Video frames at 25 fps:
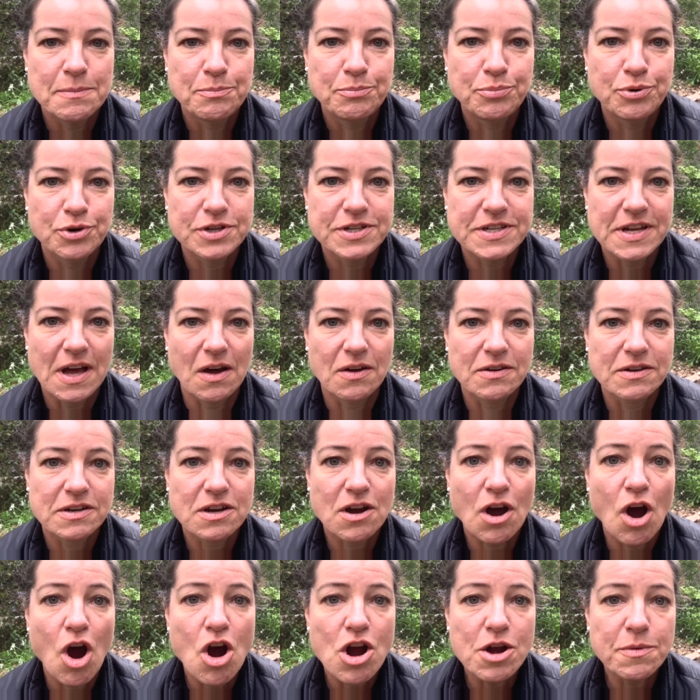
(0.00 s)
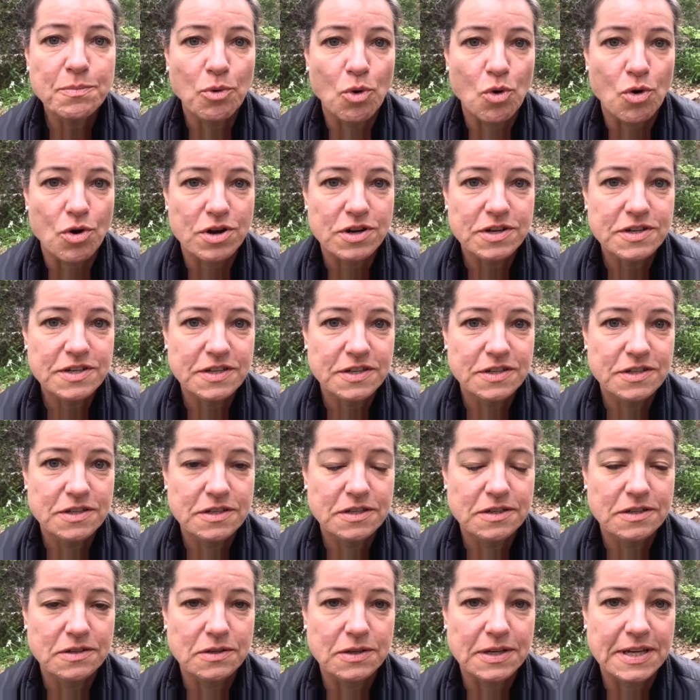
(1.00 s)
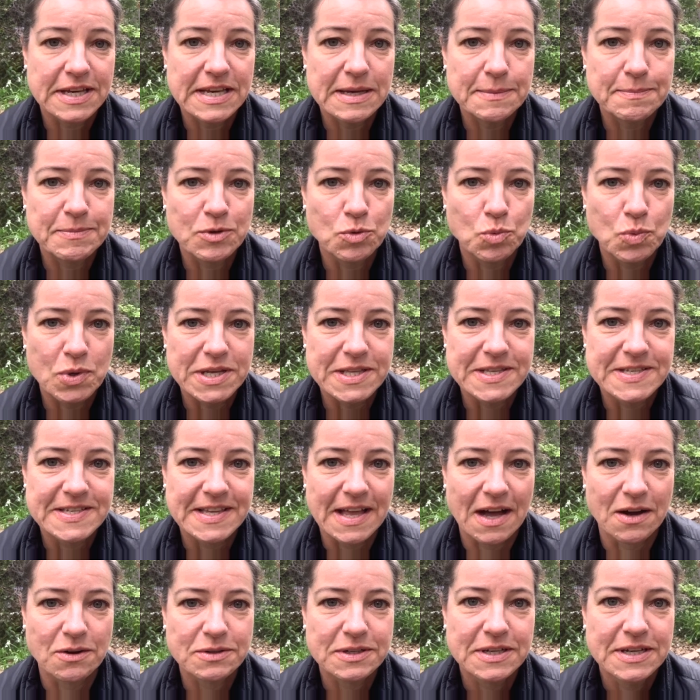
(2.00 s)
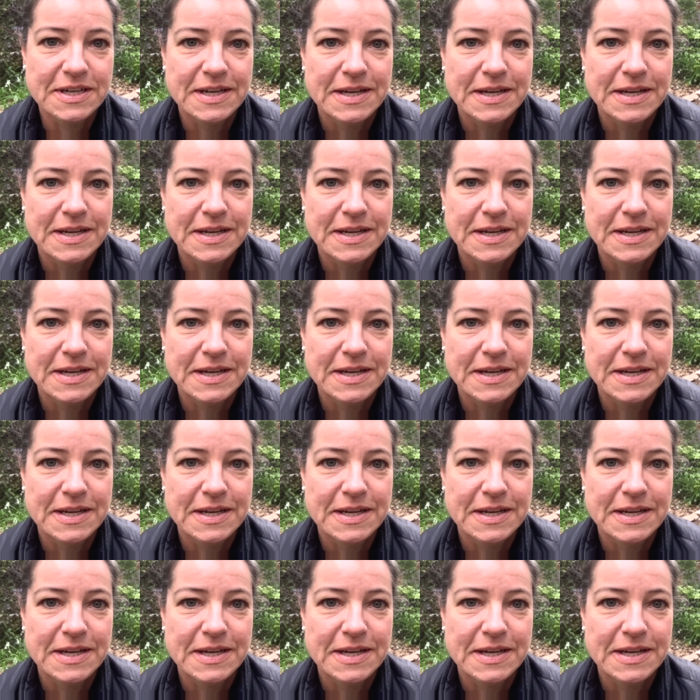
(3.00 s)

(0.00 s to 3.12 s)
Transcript: put down cardboard to keep the weeds down